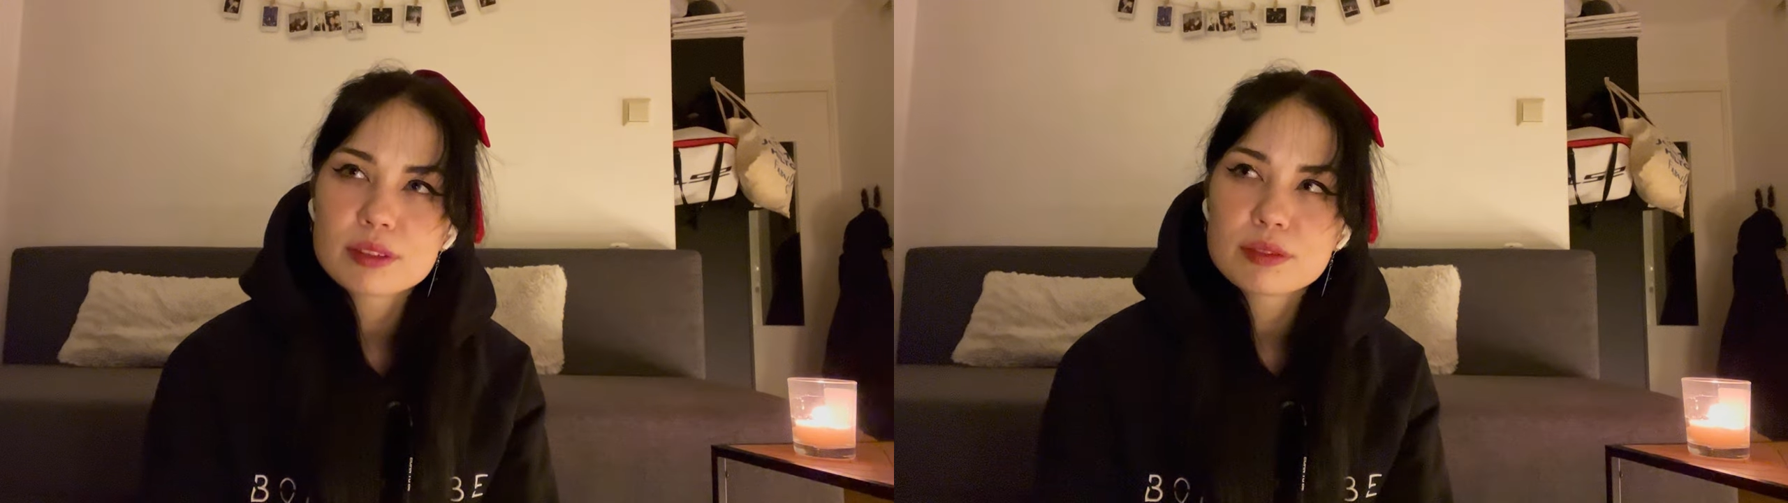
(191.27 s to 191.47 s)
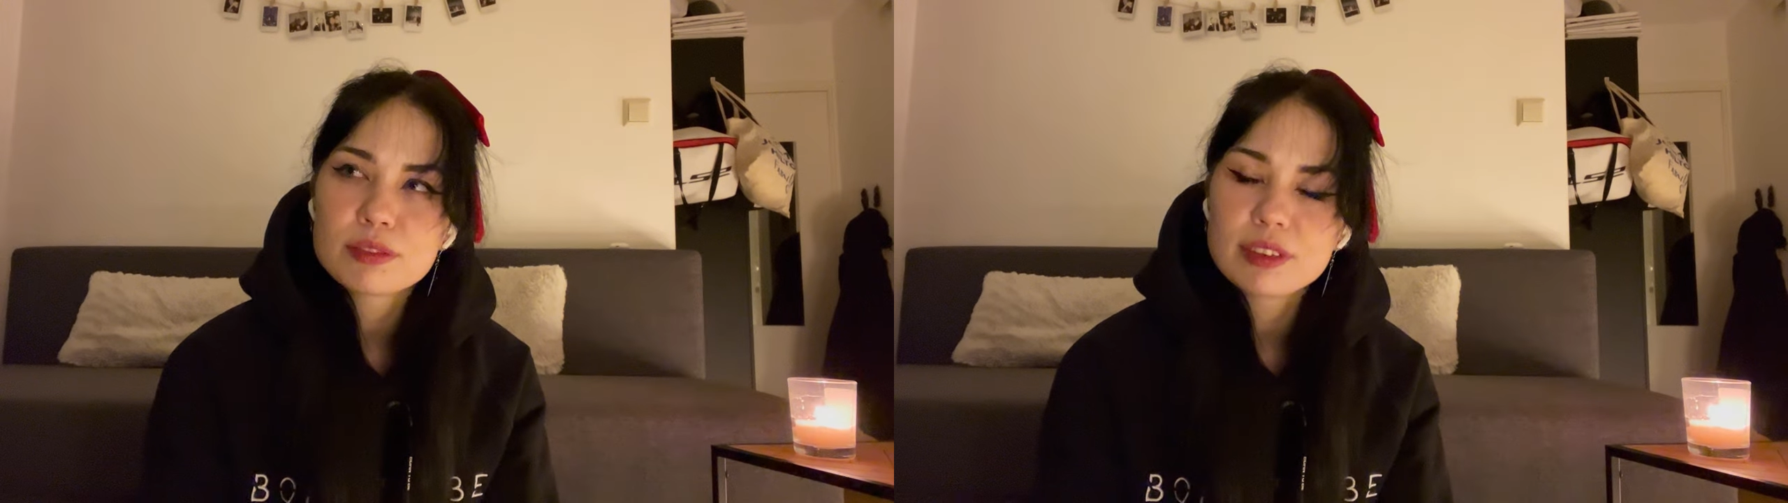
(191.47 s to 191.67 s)

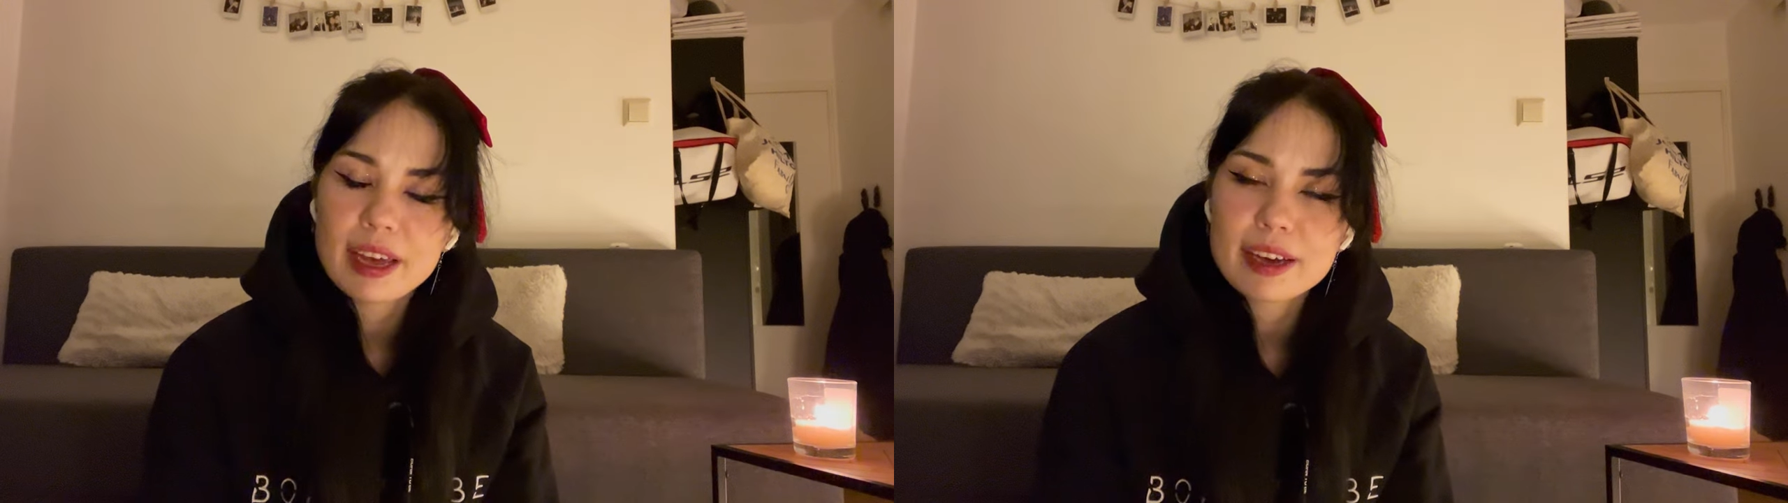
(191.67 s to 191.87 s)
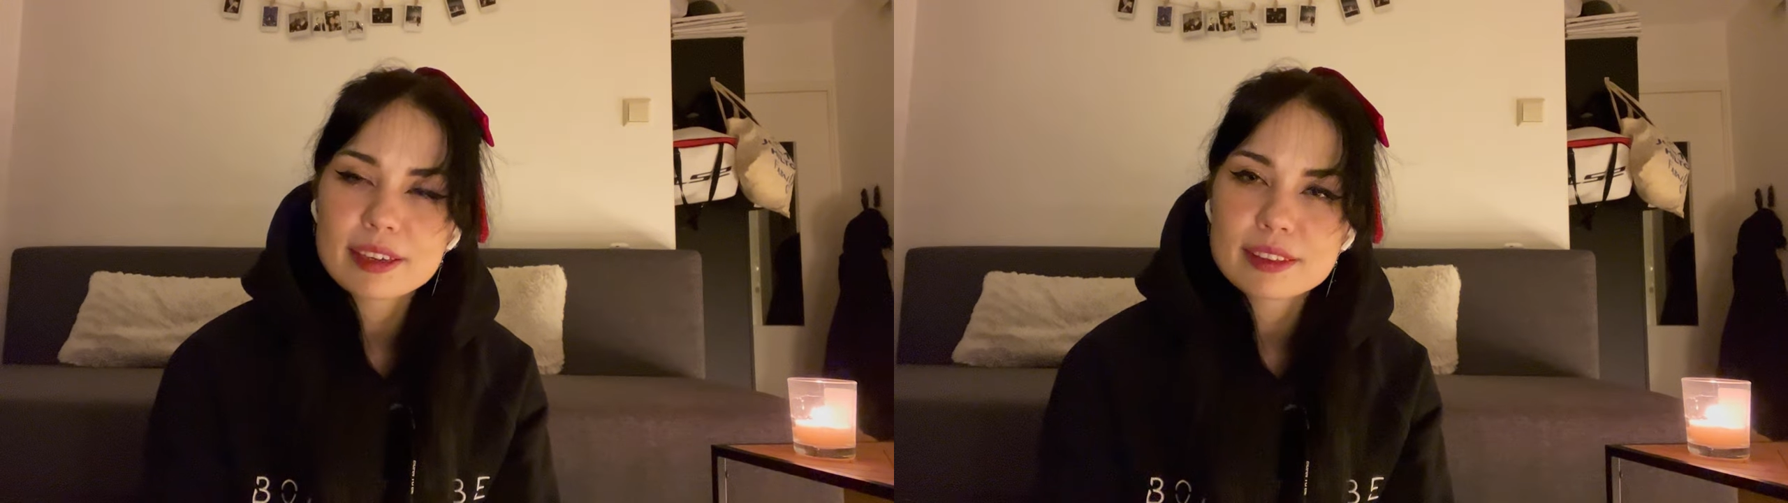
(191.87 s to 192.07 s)

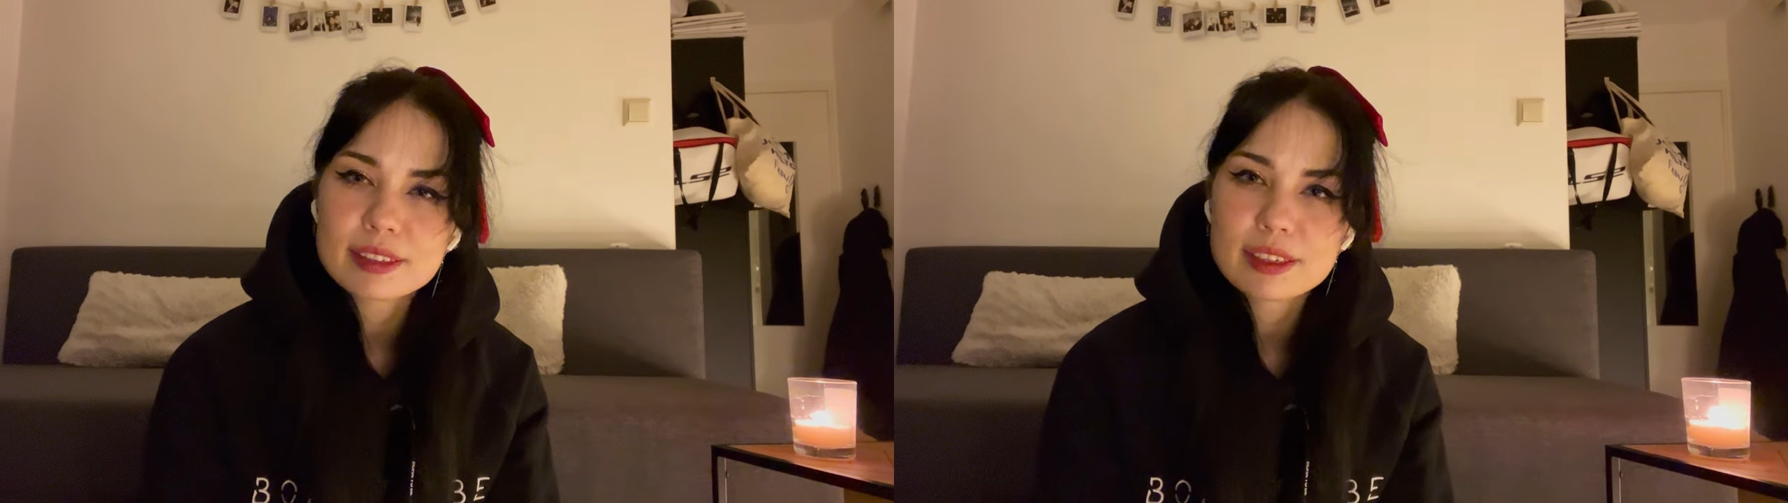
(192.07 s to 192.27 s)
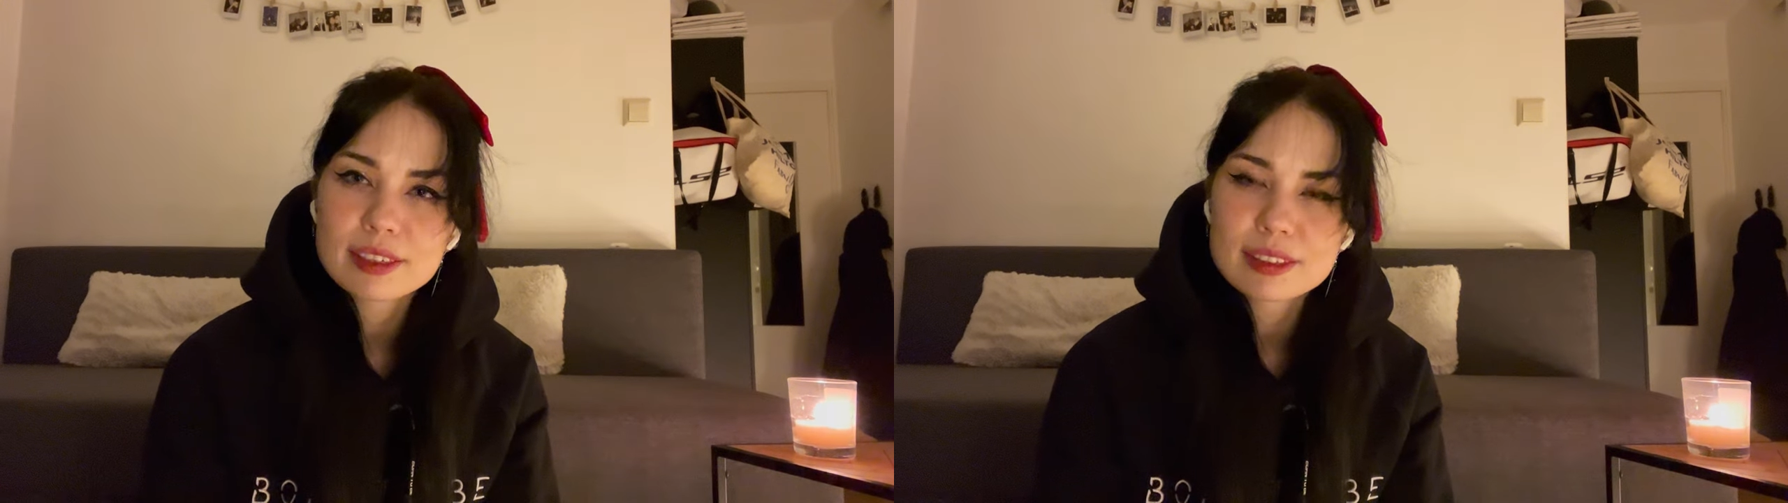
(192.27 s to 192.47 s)
flags
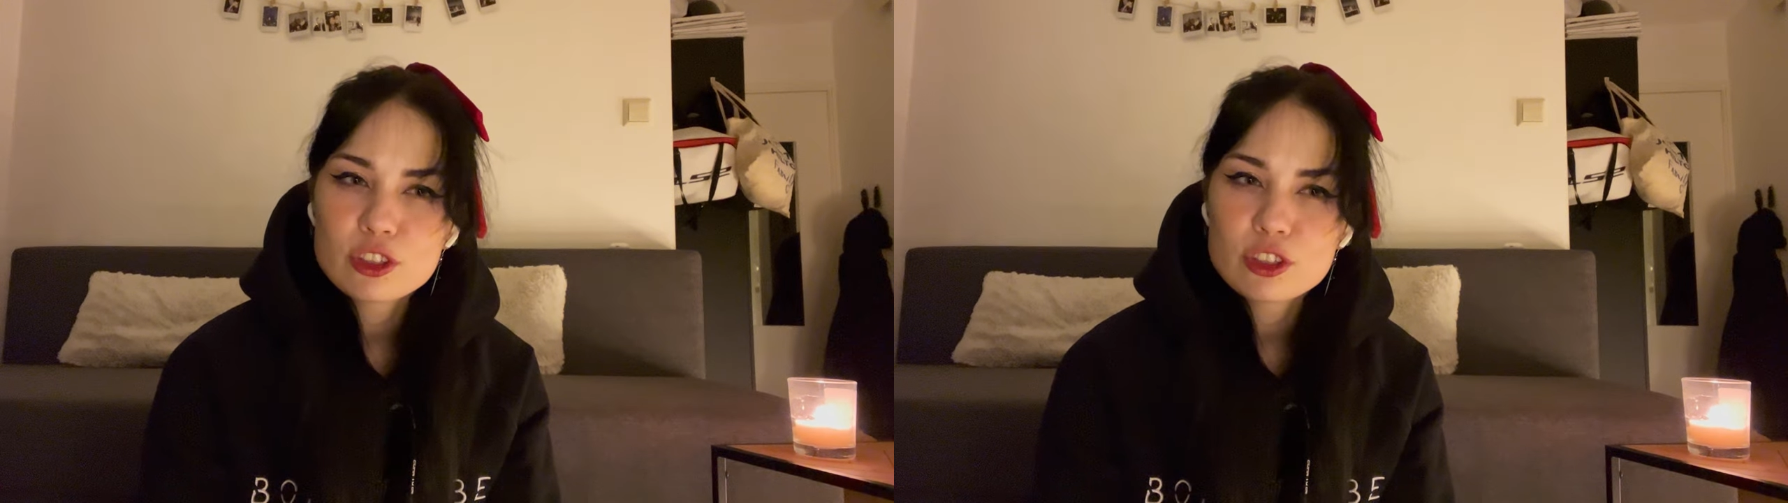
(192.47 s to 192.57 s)
that